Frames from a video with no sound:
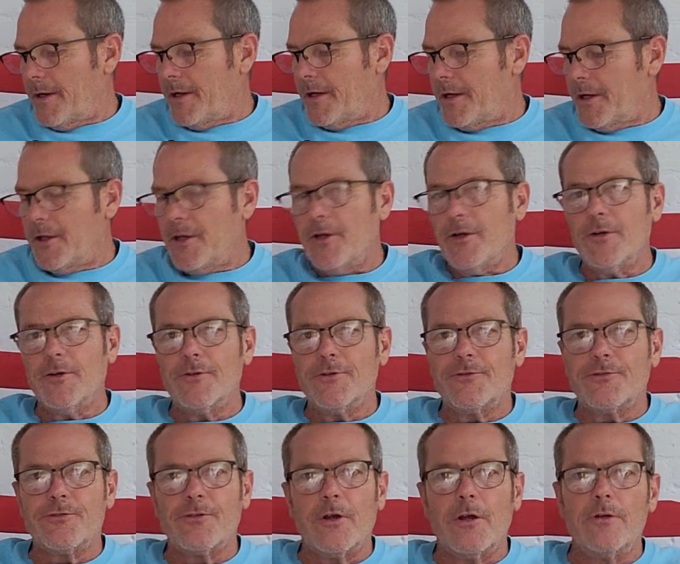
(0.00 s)
It
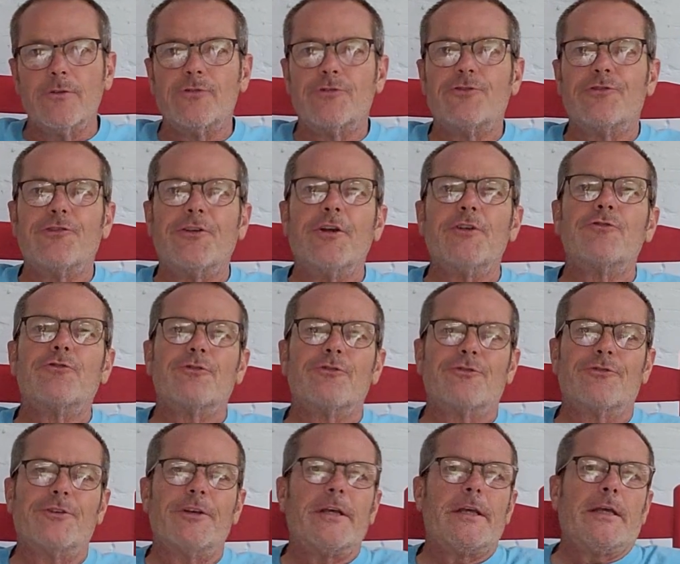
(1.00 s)
is
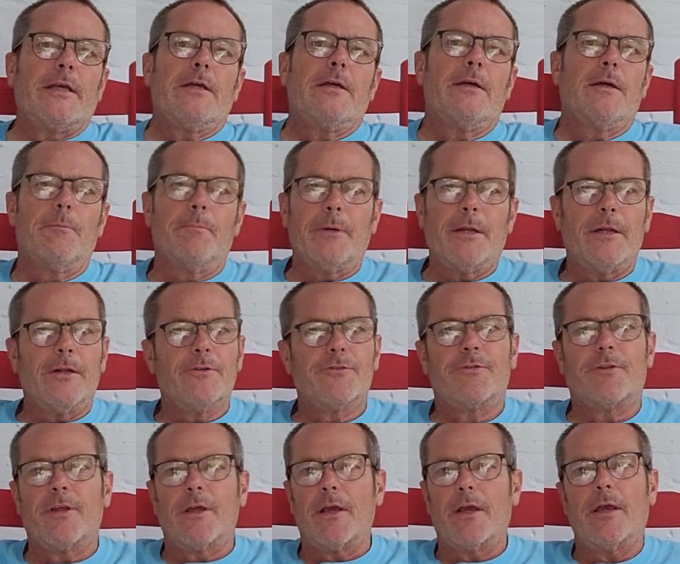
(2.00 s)
citrusy. I mean,
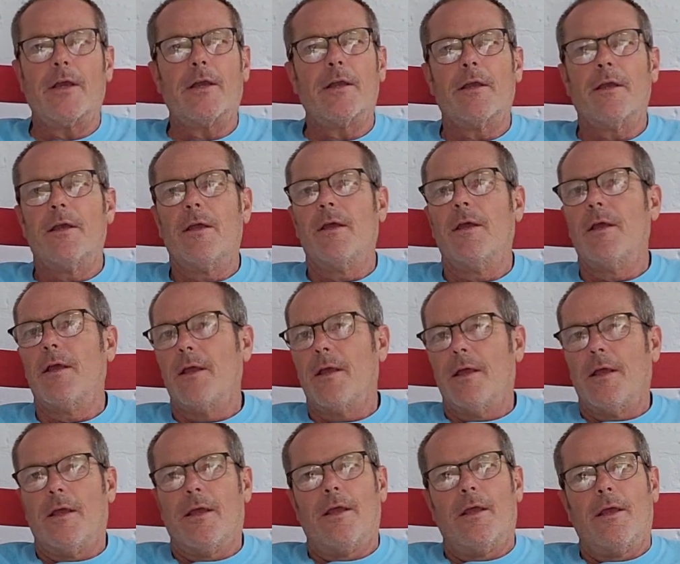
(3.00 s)
this thing,
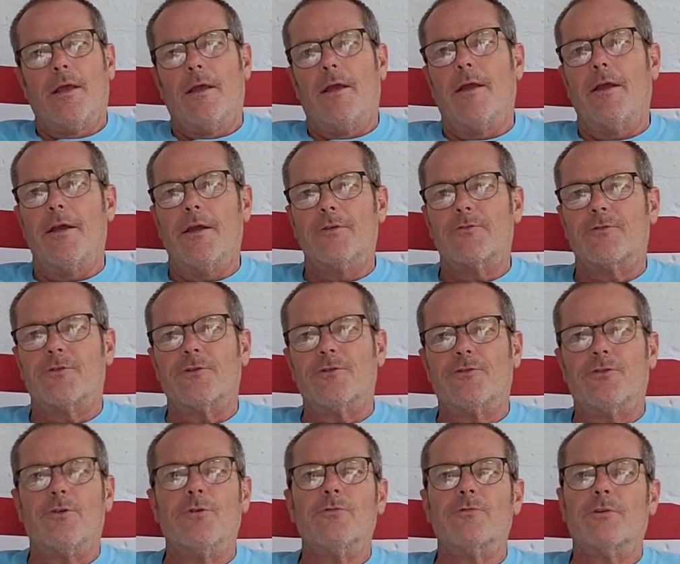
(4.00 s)
it's a
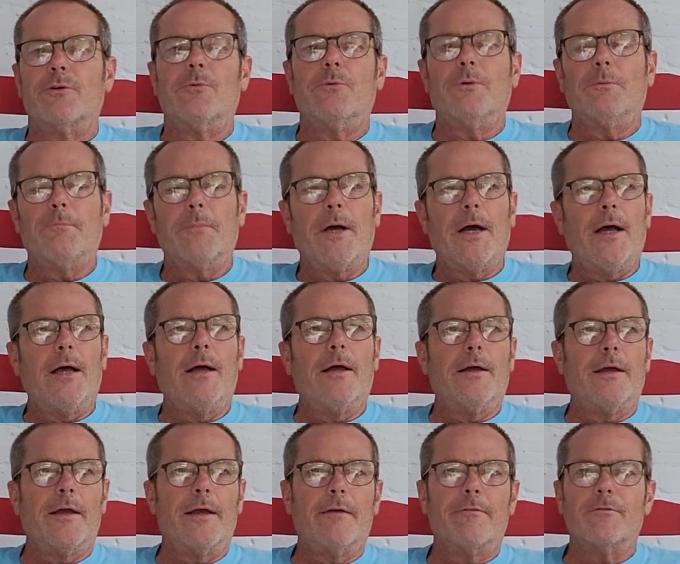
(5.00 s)
juicy one. My
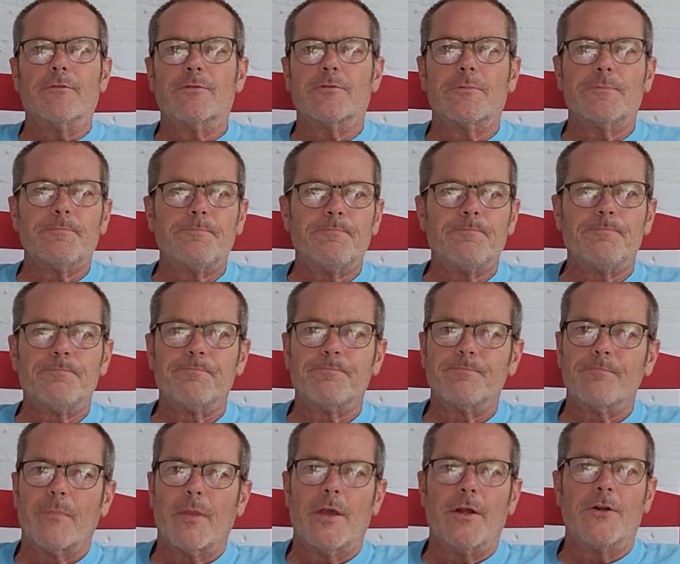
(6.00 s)
heavens.
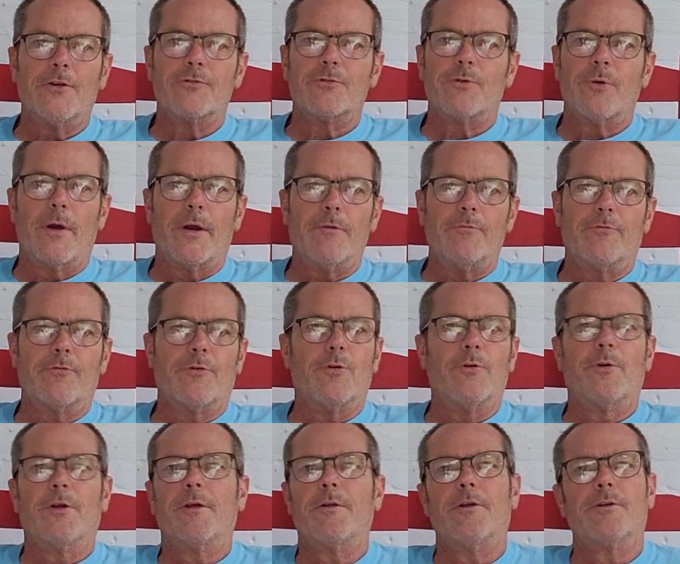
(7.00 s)
It is
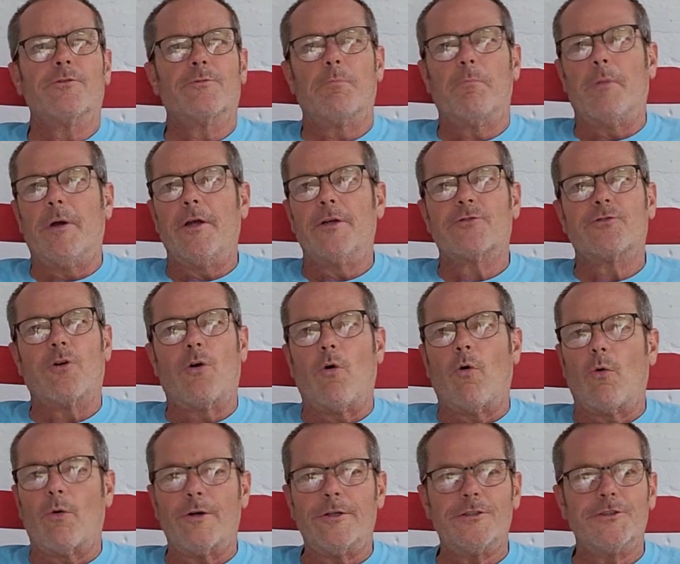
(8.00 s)
grapefruity. It's
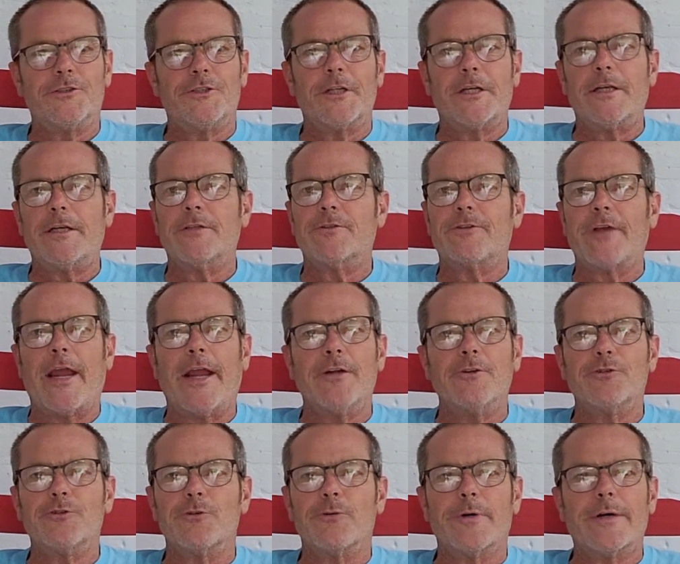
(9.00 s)
orangey,
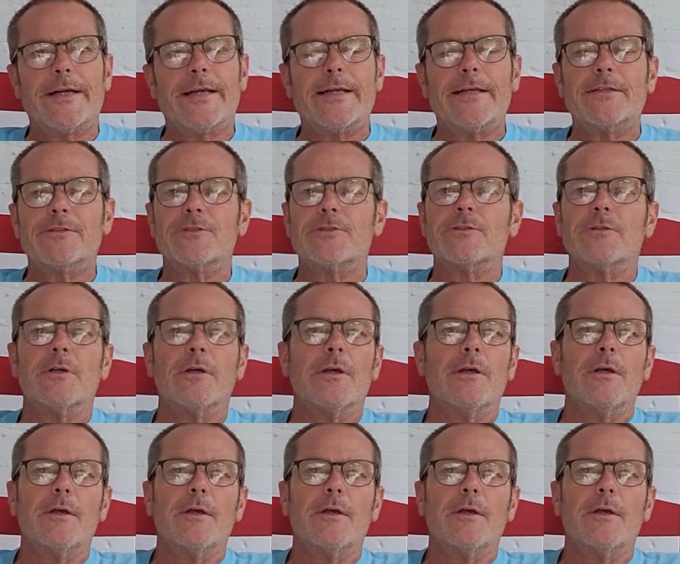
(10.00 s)
tangerine.